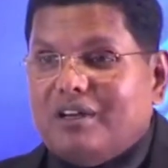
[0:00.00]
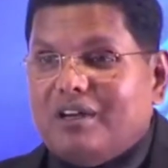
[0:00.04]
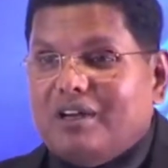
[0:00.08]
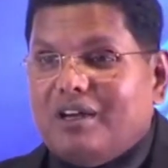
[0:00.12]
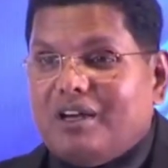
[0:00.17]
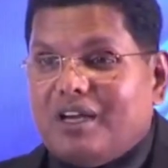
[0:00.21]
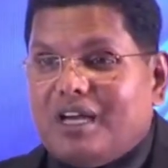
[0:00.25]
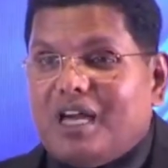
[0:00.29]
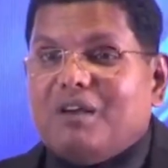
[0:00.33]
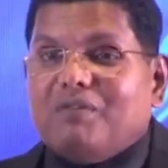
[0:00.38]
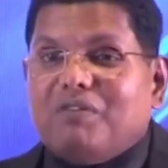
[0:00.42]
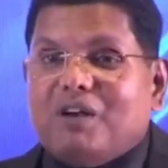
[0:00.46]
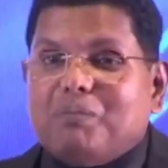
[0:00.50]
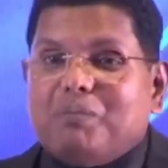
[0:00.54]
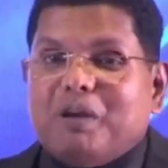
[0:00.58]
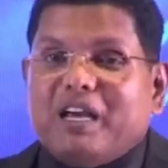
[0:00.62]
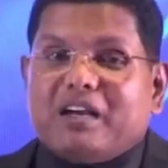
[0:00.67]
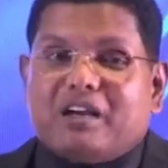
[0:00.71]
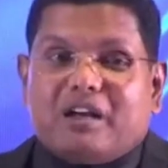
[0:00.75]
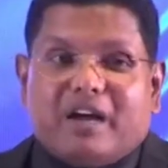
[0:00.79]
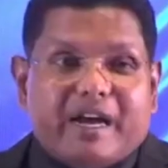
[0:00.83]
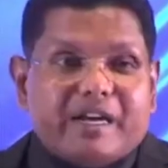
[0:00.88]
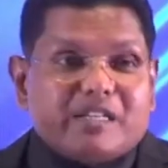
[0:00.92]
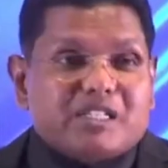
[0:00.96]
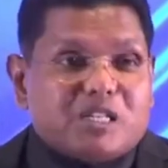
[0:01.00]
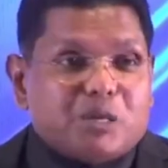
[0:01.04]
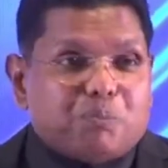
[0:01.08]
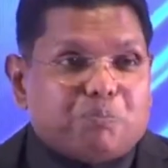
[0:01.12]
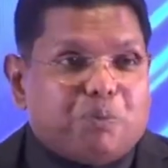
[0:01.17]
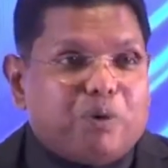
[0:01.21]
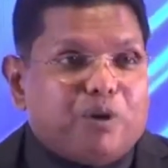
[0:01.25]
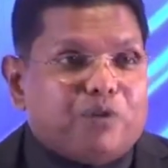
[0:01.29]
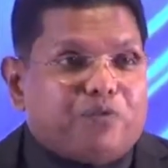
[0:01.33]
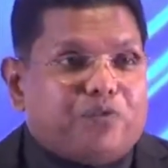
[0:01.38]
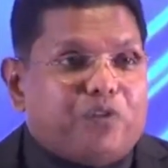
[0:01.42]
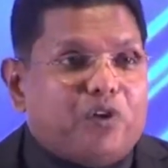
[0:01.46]
He will be a great
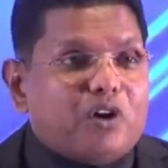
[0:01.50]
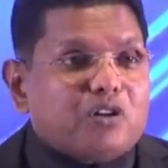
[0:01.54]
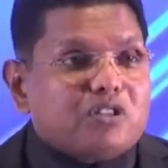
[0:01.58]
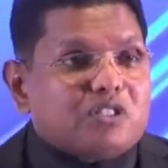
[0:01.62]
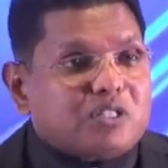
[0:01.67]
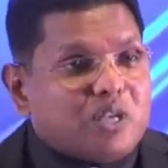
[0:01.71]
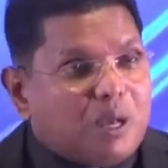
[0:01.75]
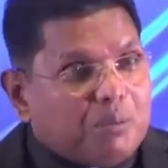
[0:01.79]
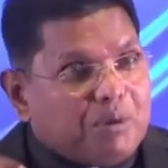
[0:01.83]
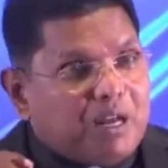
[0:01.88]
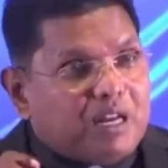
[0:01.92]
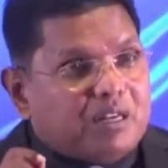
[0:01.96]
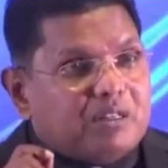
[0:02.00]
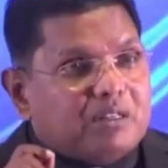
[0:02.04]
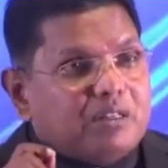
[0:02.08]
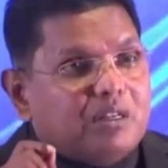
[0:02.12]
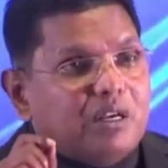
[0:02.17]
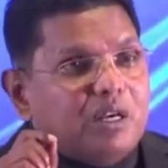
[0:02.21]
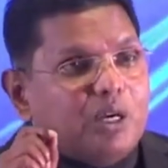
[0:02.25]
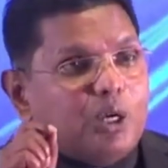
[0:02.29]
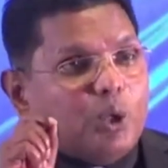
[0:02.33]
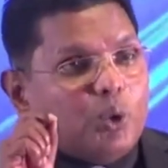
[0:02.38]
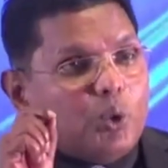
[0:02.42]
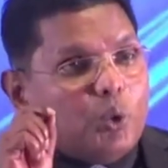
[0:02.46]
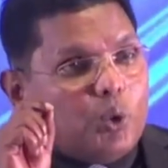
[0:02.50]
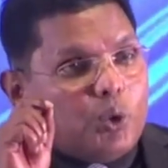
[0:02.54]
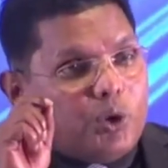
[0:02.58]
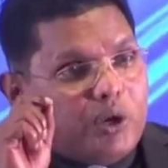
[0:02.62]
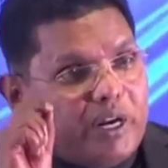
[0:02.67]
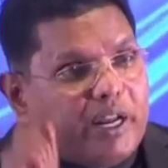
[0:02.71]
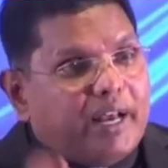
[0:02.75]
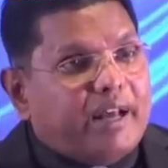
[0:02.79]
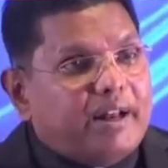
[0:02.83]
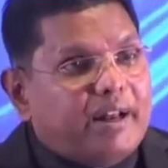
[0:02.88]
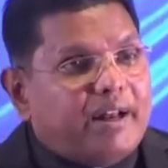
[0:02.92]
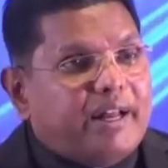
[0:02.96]
support for someone who
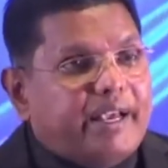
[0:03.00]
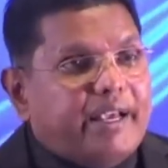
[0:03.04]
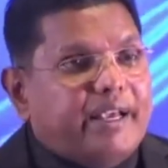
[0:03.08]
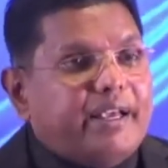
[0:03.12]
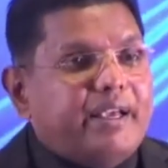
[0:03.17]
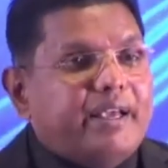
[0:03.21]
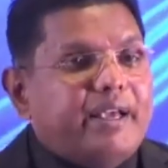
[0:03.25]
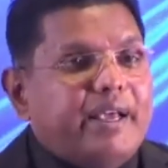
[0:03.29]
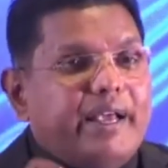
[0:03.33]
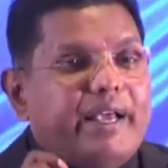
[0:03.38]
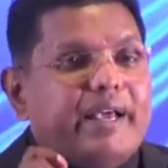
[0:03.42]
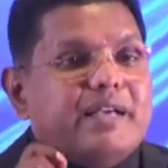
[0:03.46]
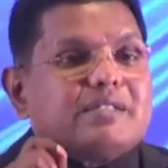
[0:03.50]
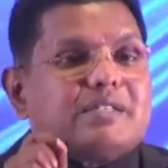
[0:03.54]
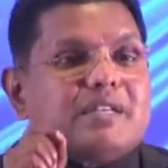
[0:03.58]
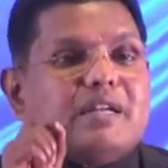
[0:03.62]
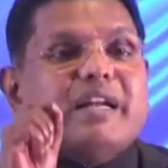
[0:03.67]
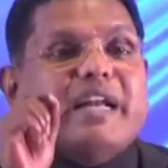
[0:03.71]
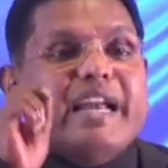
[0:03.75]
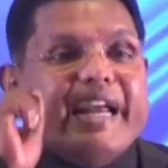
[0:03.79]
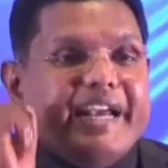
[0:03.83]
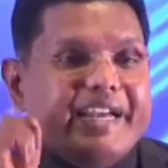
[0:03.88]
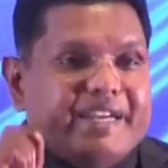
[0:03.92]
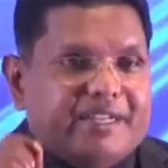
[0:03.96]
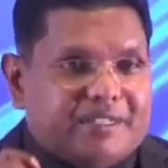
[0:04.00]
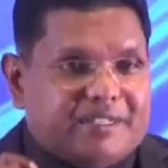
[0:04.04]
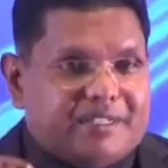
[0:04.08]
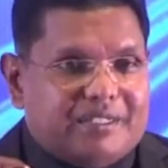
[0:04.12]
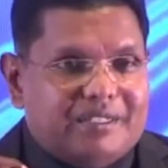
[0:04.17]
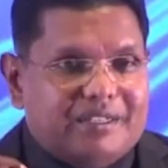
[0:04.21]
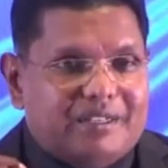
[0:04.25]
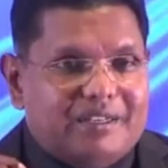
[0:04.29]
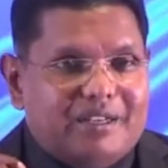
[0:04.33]
really is in need.